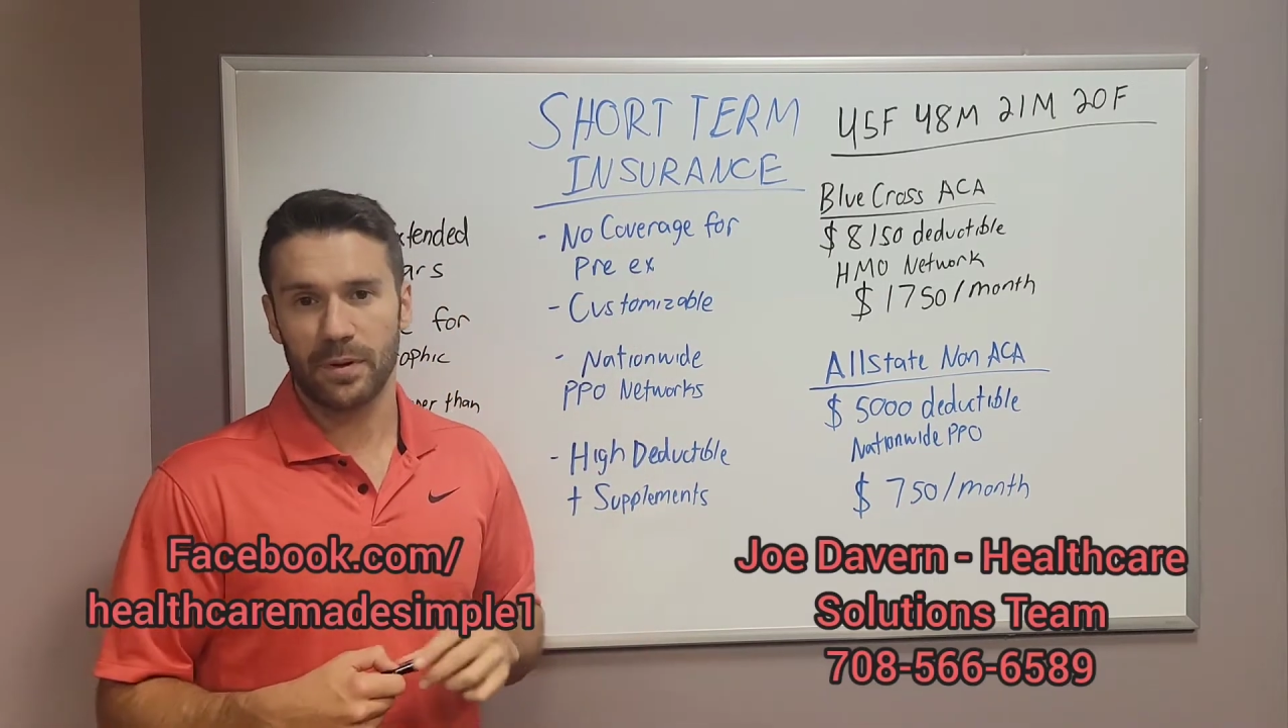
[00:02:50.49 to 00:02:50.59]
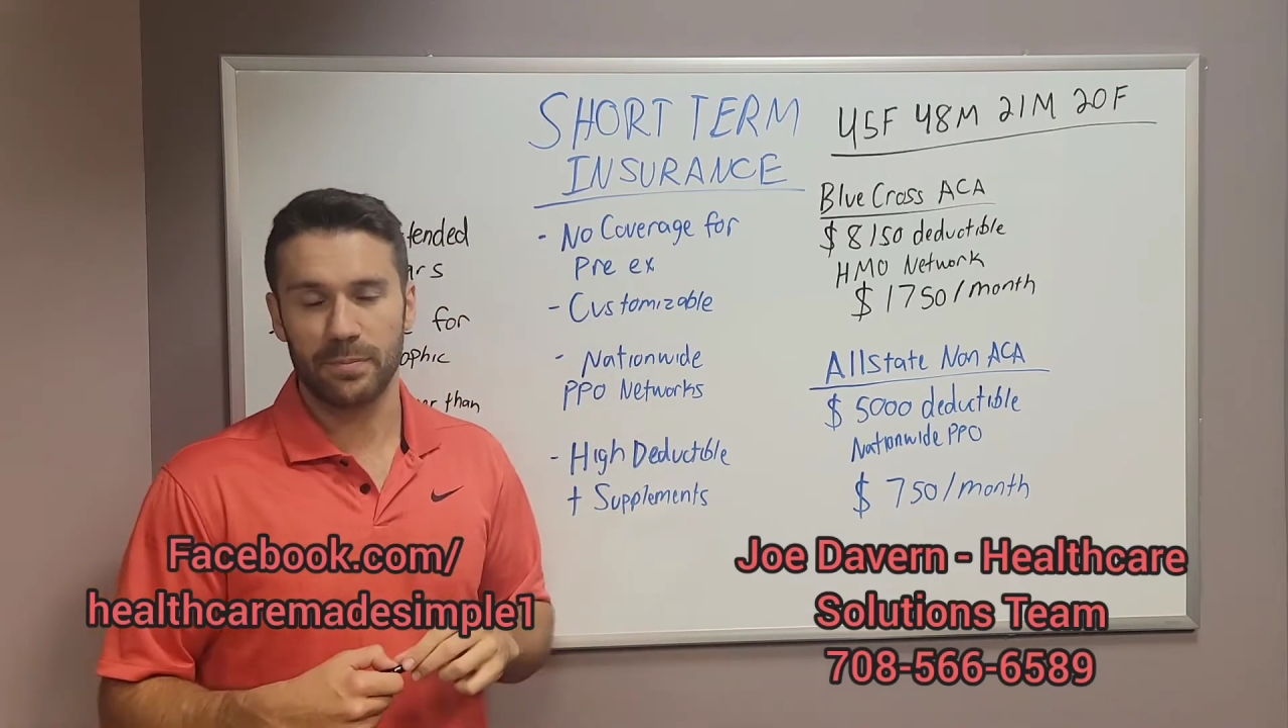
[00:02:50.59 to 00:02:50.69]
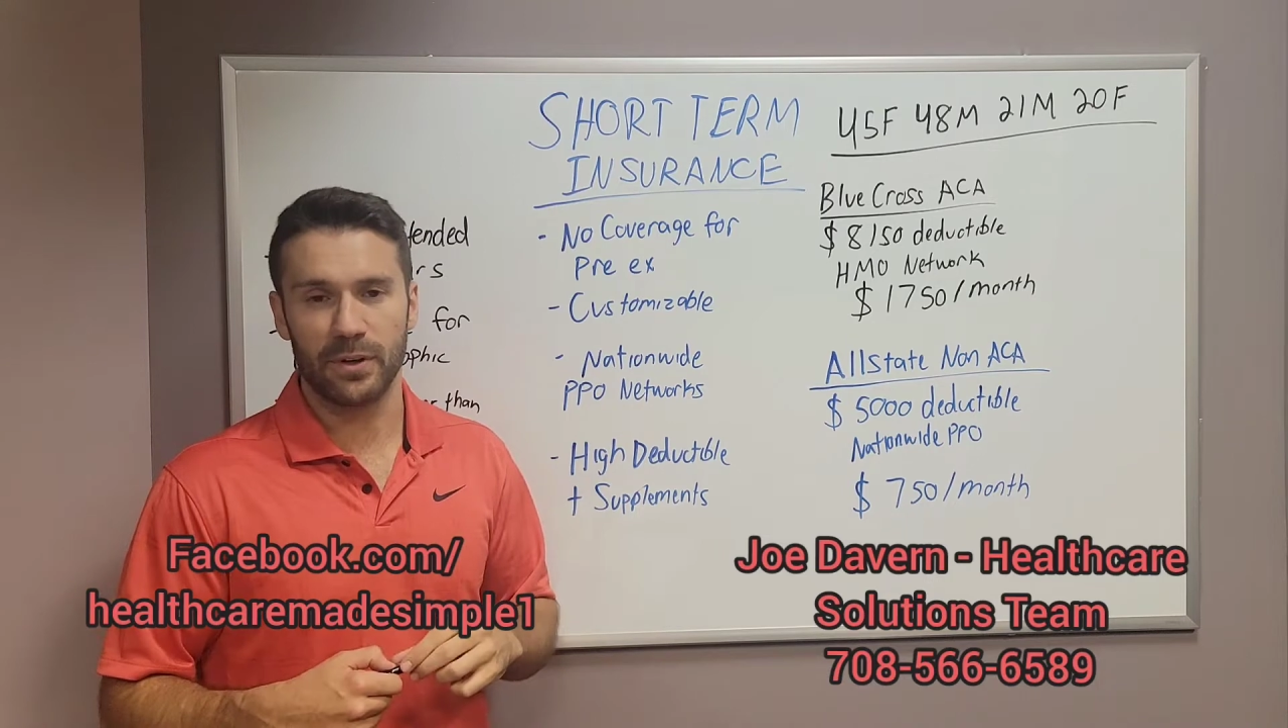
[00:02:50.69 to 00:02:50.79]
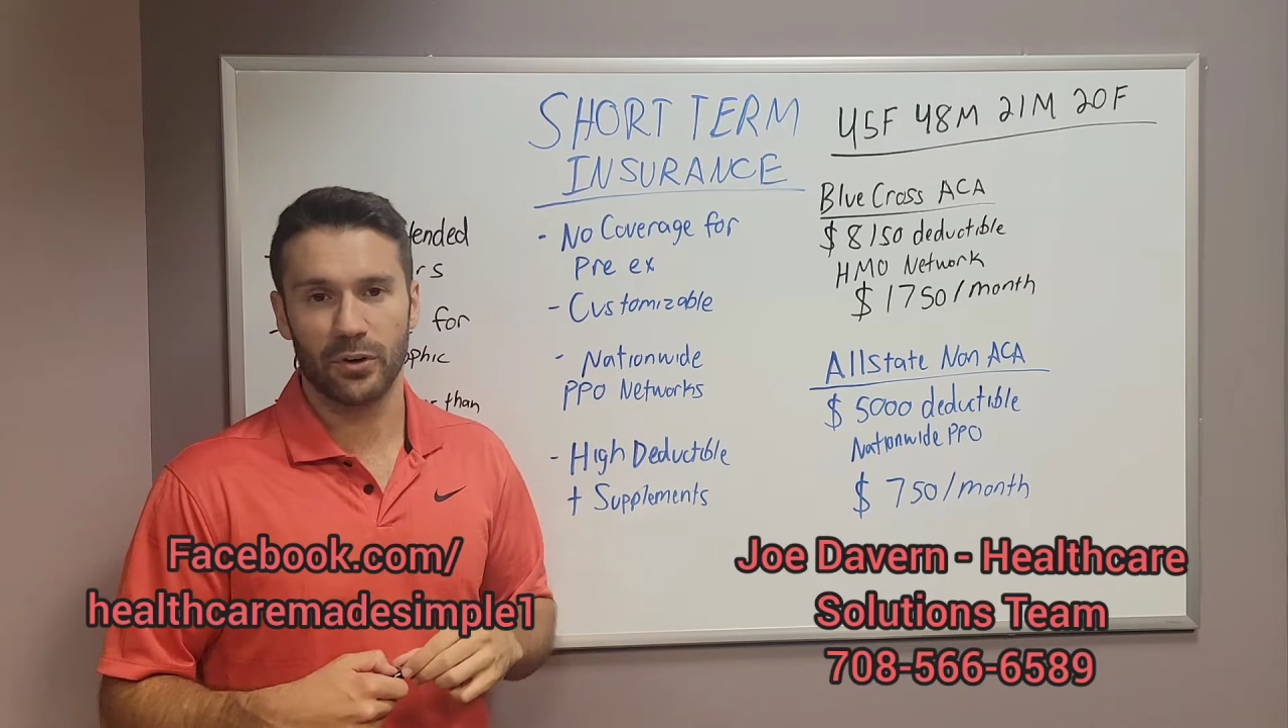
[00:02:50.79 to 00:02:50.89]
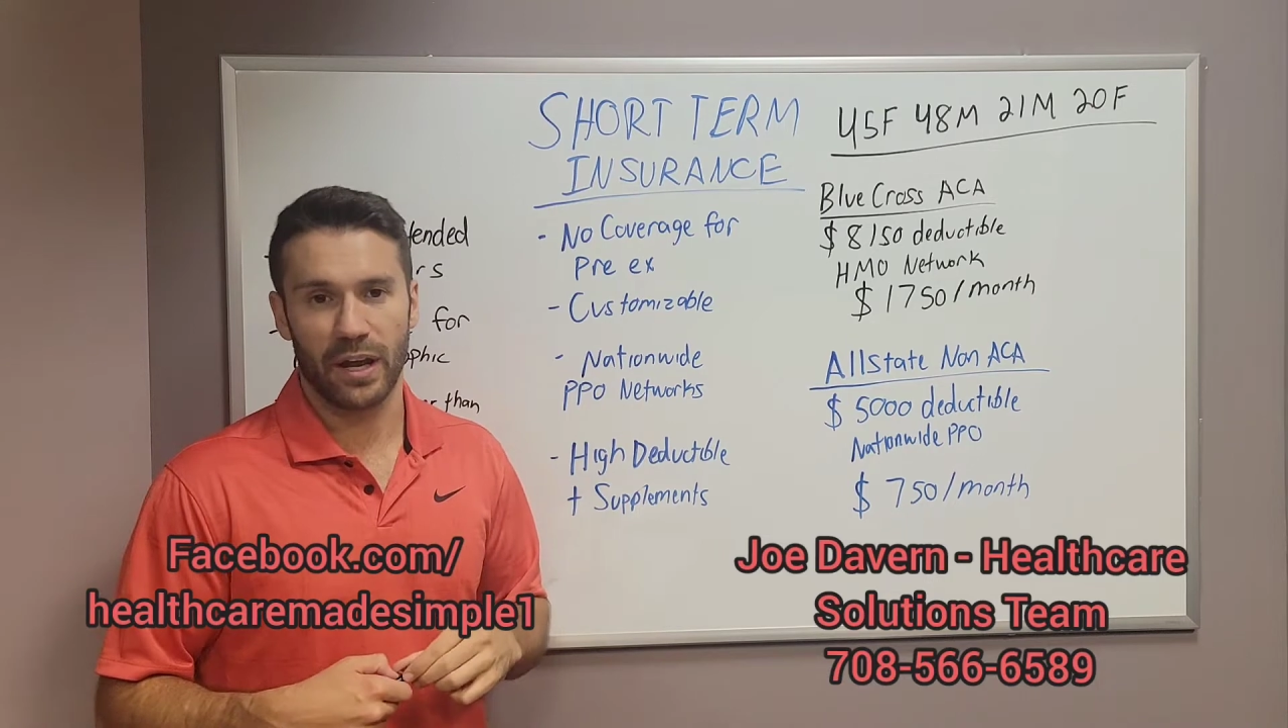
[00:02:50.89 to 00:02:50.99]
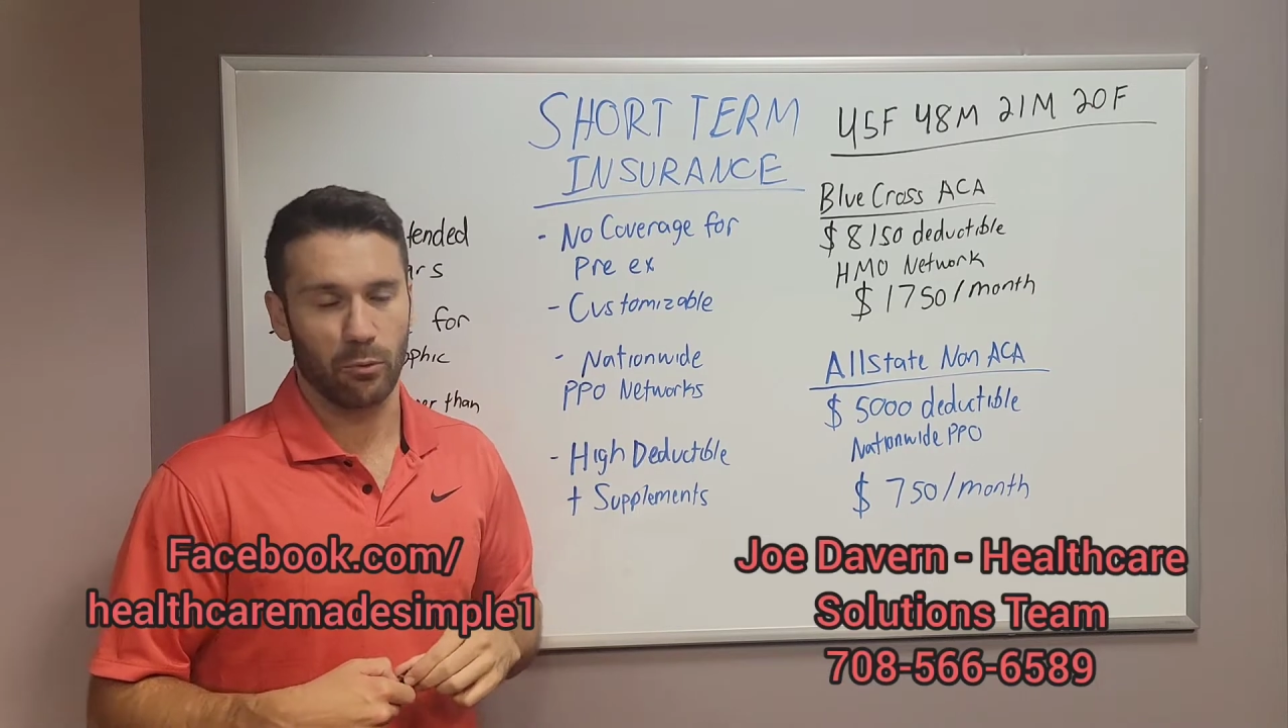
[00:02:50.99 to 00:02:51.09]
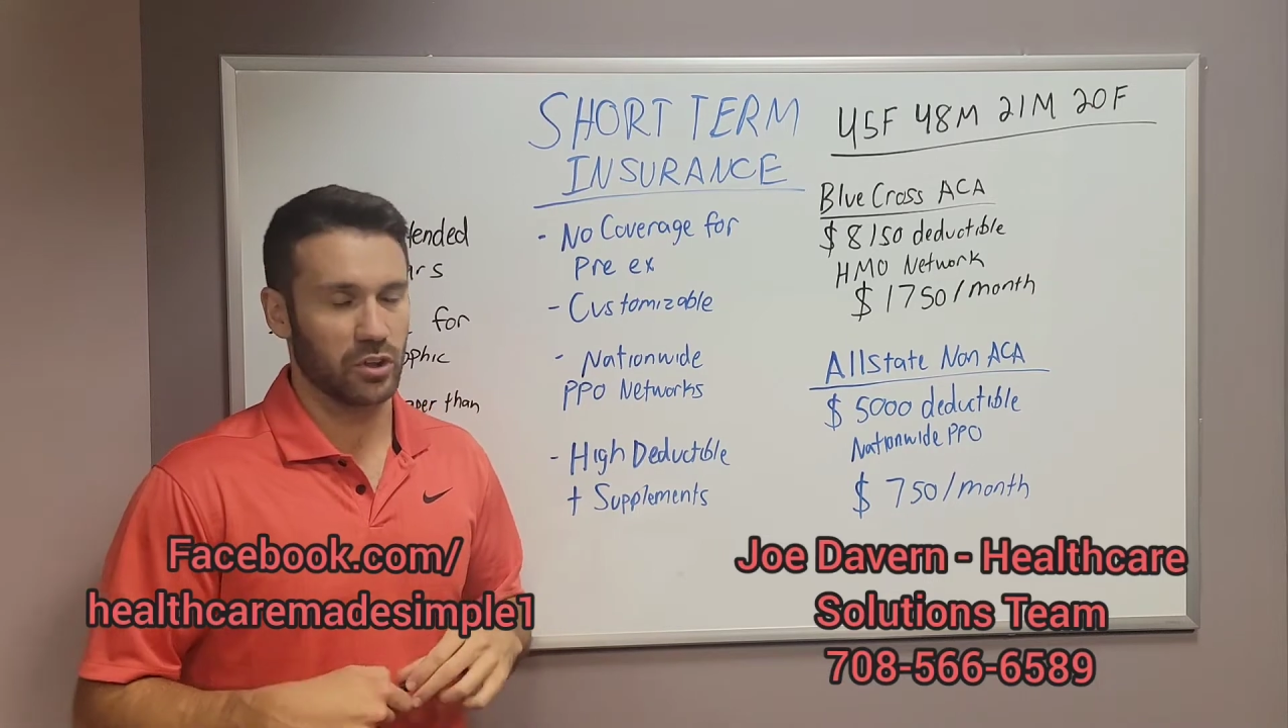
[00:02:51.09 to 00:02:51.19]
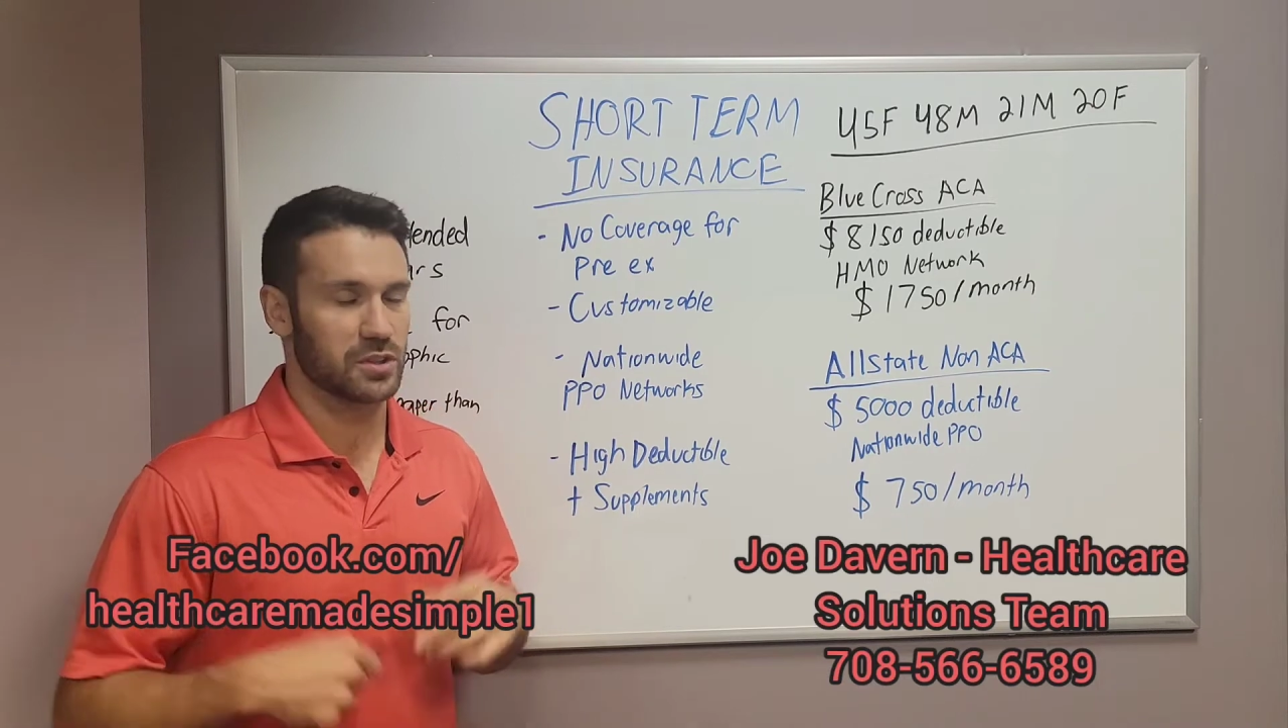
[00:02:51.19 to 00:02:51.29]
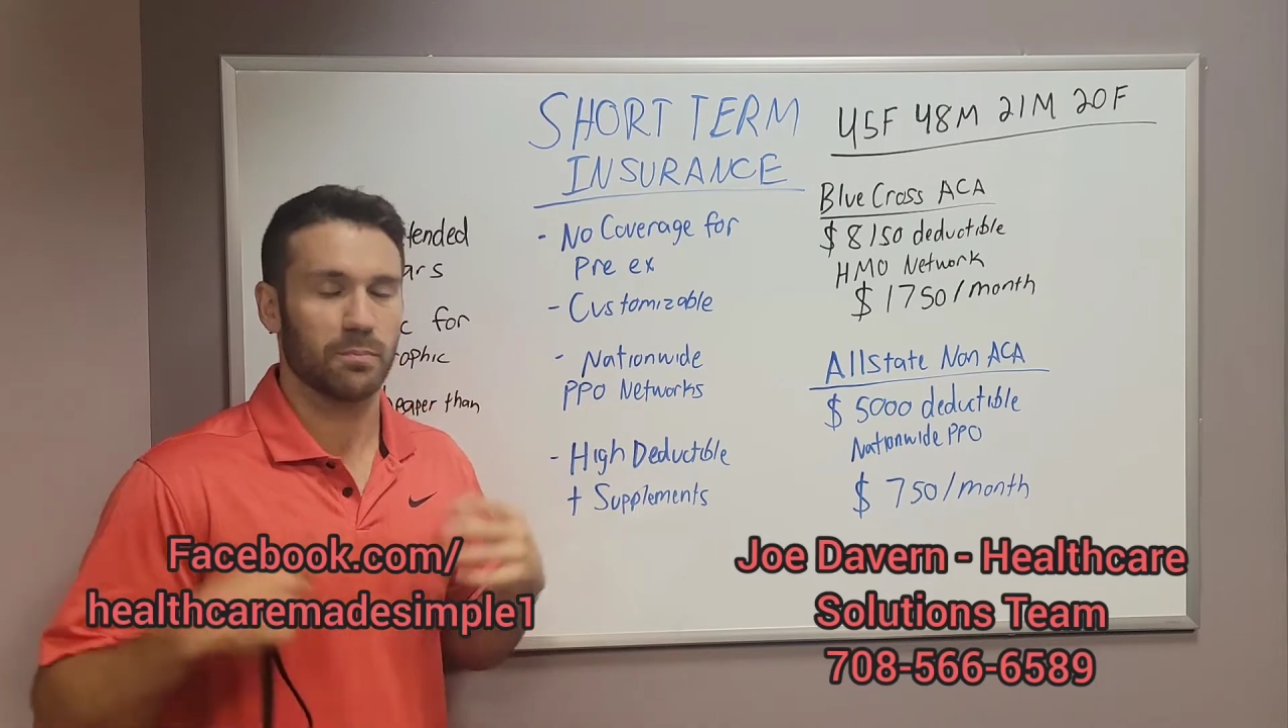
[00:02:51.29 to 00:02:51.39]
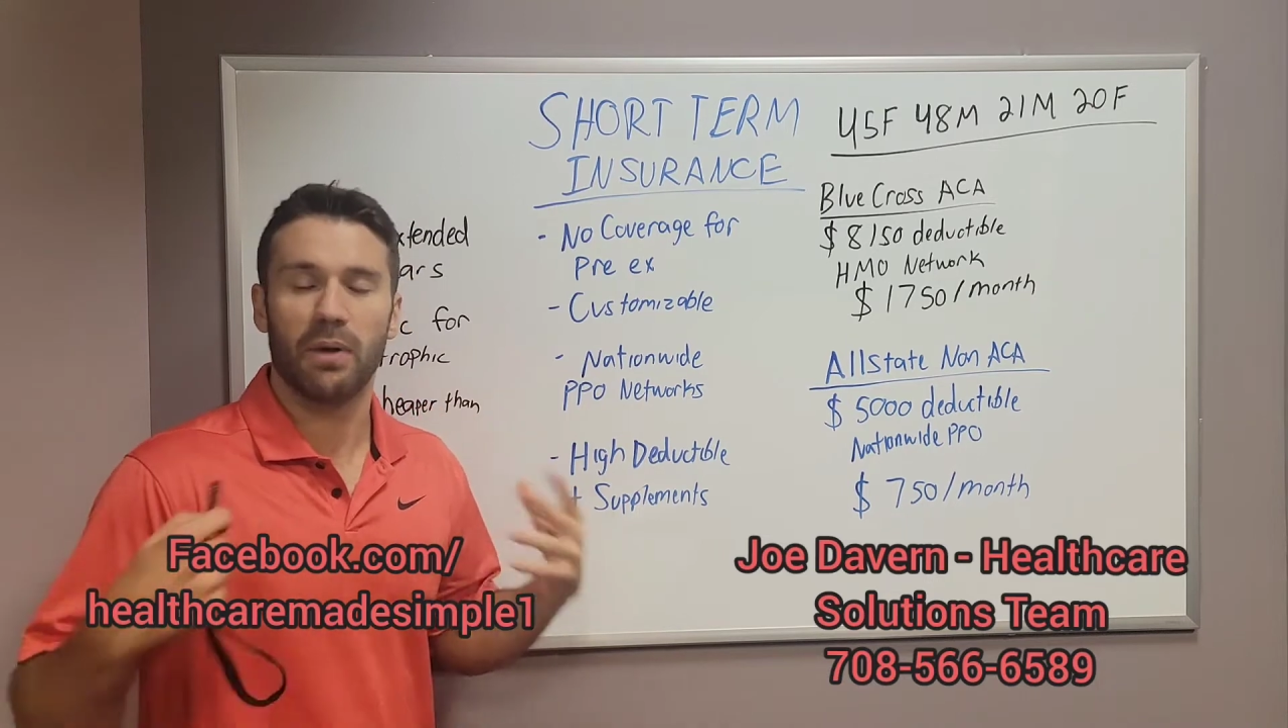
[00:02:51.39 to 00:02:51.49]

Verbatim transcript: PPO networks,